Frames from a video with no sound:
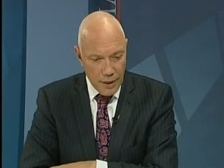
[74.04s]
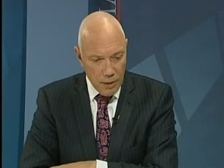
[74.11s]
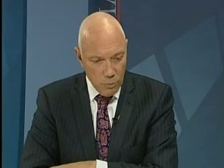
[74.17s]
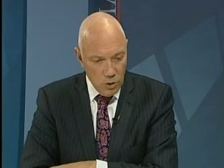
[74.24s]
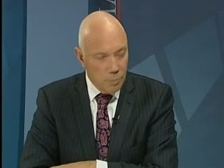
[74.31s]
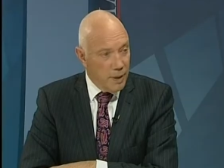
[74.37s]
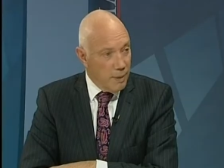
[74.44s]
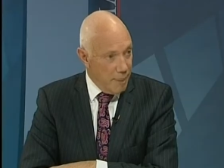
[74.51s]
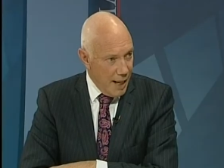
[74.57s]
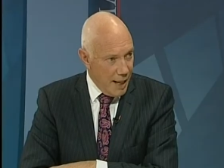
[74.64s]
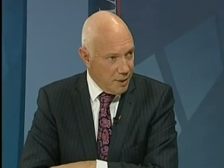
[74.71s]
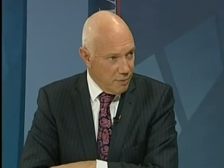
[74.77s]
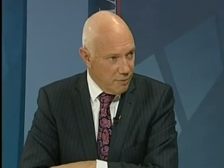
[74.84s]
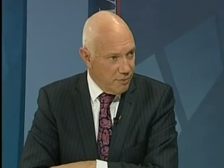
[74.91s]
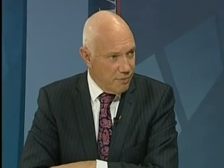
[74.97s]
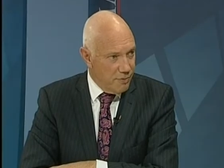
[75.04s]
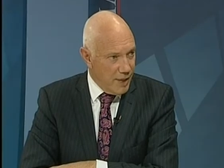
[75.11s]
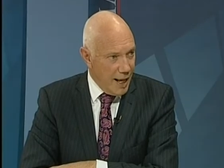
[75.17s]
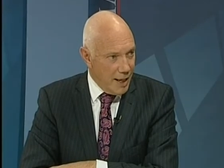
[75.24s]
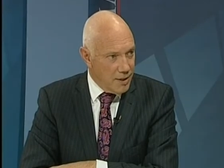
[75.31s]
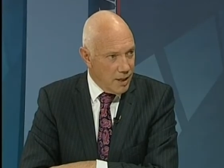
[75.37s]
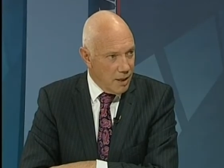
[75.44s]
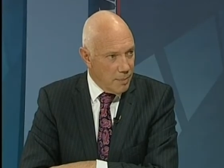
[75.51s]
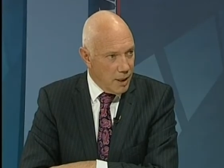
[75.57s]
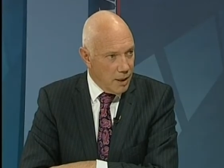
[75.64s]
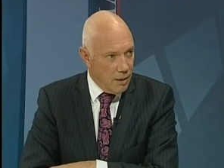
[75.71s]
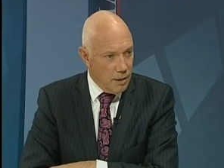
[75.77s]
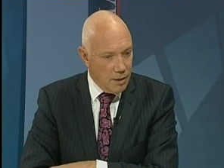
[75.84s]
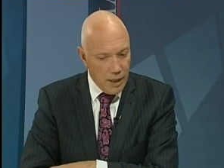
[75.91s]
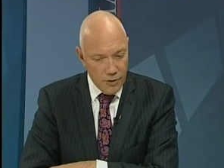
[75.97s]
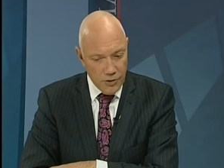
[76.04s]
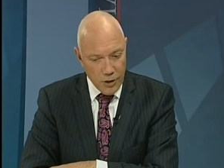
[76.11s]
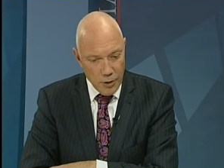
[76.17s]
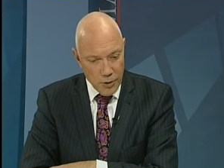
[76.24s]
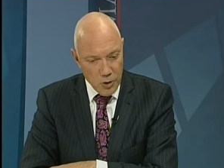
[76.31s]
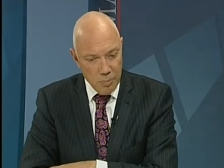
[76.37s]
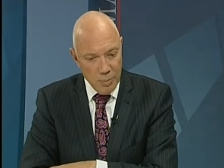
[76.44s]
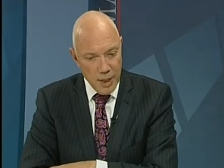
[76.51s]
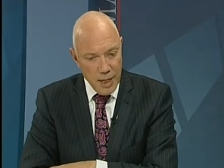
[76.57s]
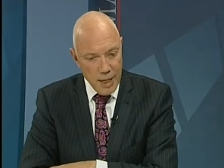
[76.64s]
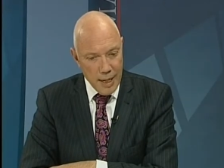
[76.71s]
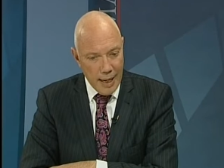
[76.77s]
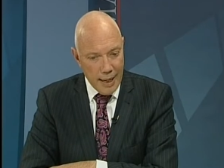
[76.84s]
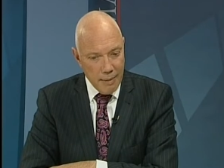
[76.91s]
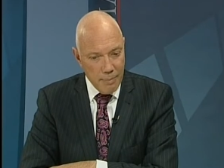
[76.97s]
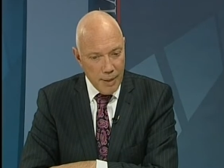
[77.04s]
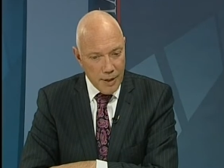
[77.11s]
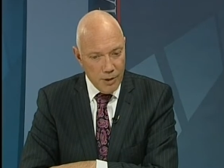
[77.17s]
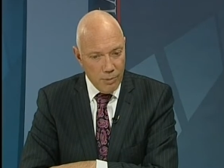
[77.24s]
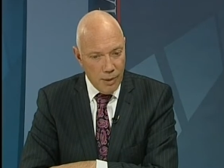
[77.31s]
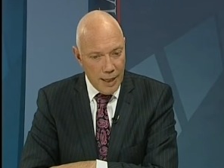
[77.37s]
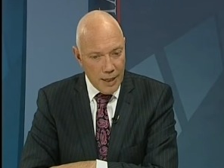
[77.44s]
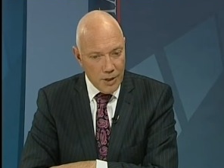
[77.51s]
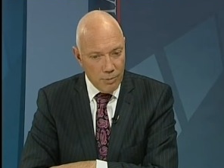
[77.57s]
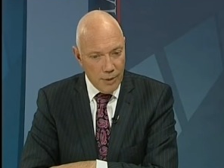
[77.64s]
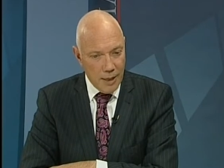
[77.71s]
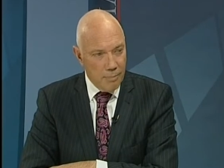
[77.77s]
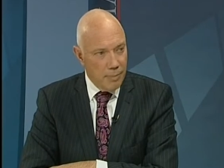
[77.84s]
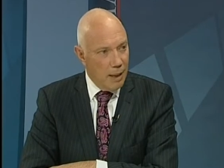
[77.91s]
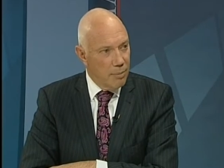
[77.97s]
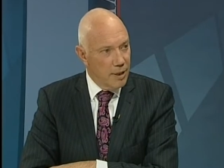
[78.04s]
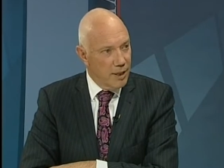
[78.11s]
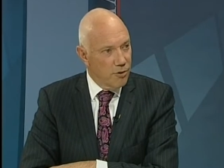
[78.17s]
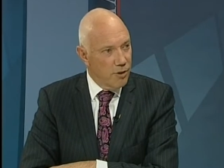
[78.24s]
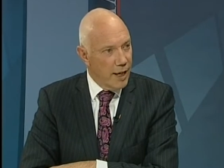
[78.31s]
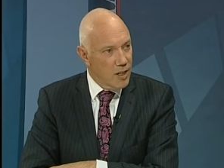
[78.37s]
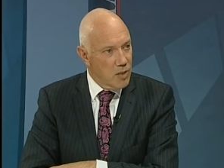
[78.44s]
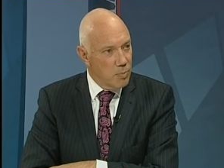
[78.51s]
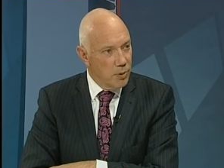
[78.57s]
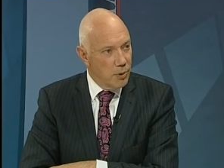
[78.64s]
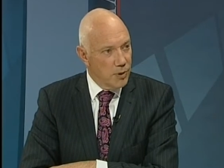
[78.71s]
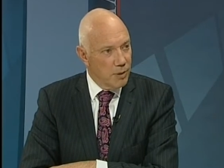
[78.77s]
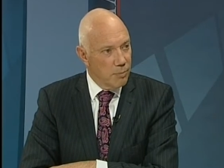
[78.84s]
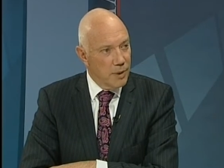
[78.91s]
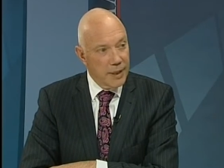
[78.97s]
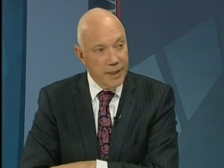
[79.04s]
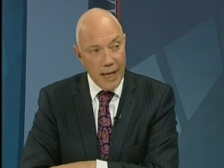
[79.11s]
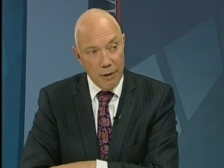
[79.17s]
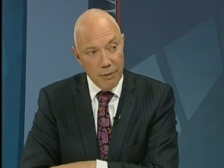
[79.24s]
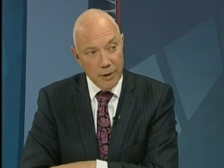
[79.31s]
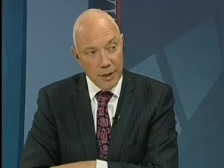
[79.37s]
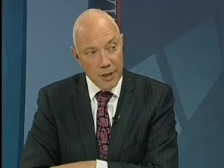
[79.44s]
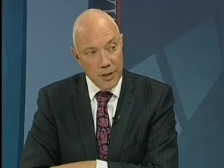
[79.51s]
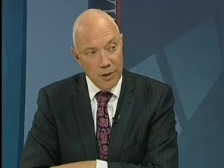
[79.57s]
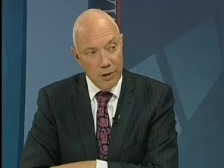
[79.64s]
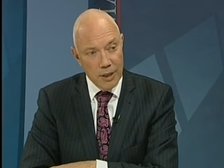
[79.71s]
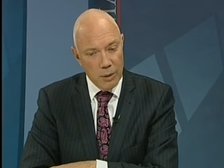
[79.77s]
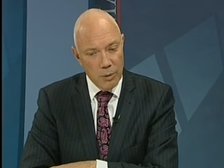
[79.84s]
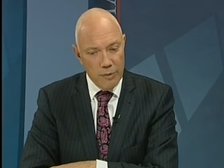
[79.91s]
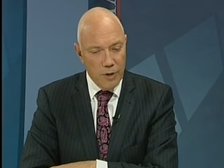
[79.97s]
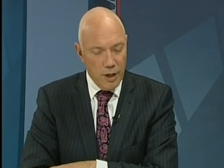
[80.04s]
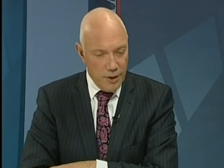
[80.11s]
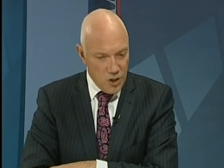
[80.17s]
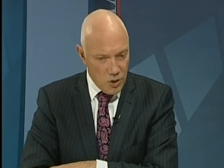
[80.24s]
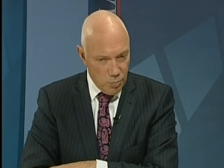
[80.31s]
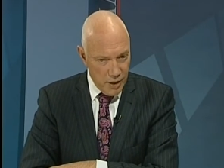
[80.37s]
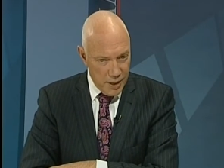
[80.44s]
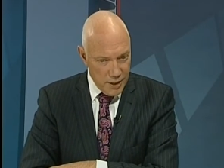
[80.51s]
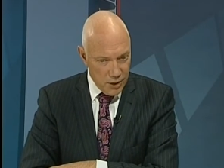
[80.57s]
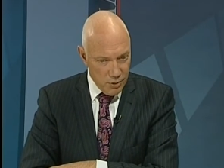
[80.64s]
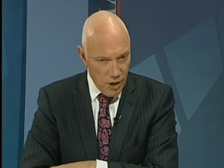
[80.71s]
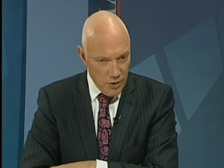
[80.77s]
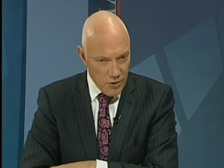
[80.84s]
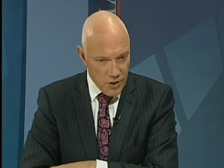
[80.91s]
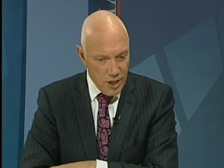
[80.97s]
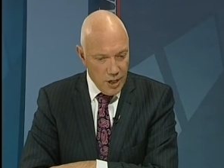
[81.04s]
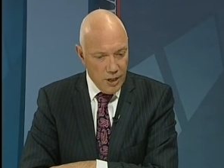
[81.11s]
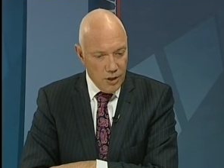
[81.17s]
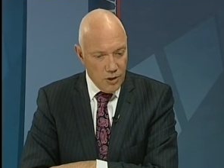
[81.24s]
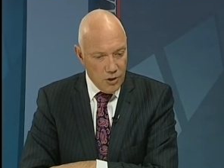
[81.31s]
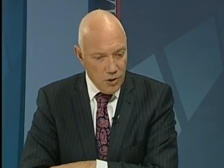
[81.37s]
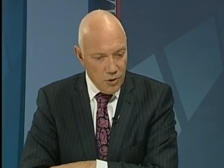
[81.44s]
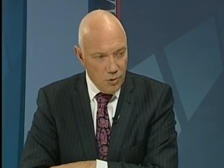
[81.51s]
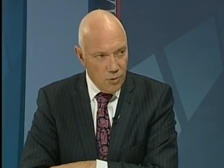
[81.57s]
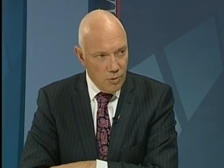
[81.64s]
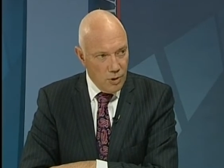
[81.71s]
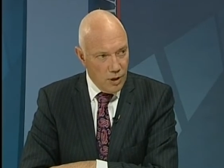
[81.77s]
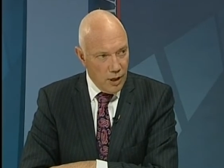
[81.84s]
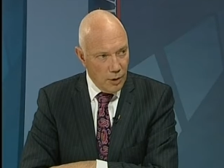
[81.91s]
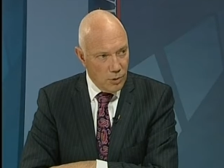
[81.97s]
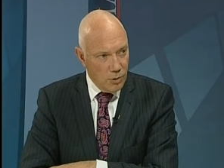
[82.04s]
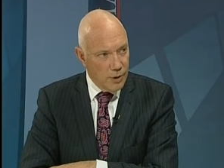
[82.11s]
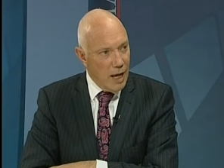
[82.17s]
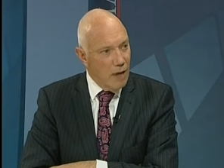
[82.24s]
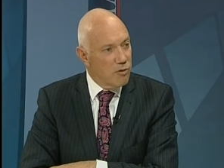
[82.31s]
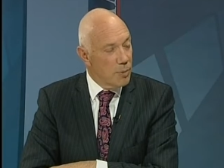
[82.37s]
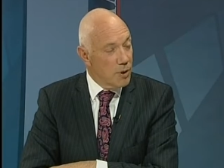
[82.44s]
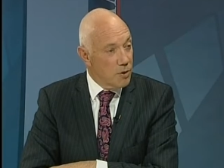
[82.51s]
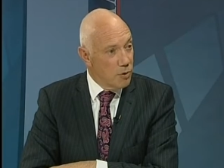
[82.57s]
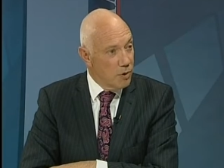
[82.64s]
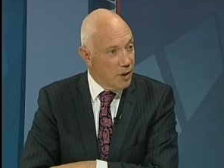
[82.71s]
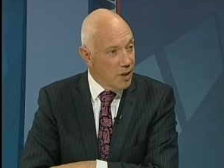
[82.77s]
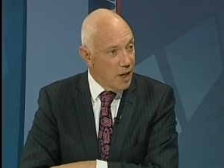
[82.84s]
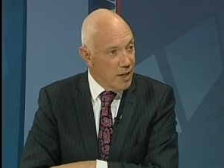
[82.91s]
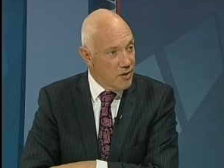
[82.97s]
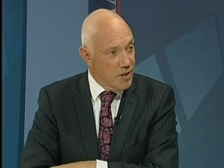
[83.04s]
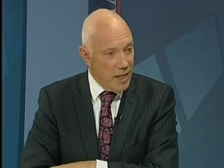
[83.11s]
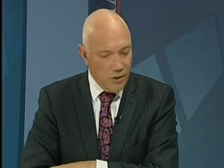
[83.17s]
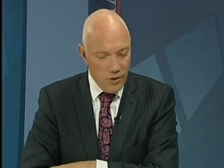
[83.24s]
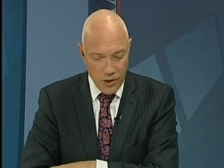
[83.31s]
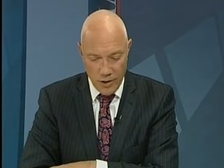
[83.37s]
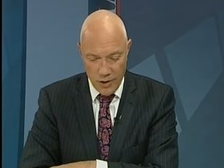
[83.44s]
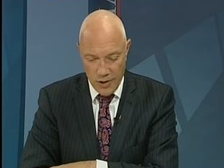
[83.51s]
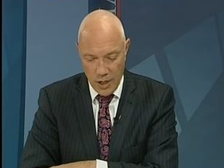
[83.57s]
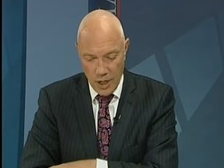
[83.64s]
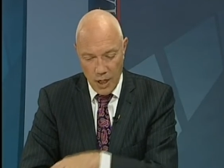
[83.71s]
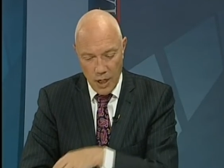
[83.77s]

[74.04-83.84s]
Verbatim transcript: it will be part of that. I mean, there's got to be a better way to run public transport than we're currently doing. We've got it spread across two local government organisations.